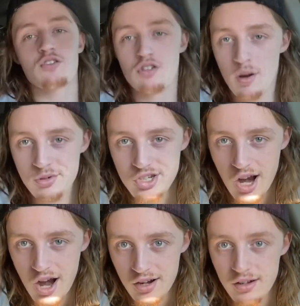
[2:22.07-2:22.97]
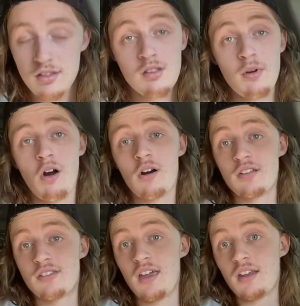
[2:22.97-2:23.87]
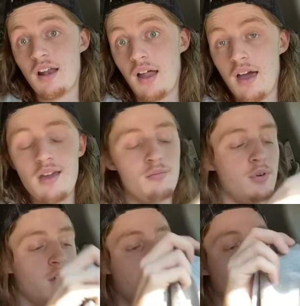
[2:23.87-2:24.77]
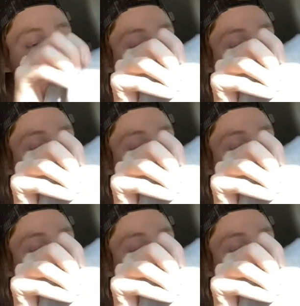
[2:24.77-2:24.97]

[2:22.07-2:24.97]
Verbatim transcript: Trump shirt. It's gonna be hard to see in the light, but uh,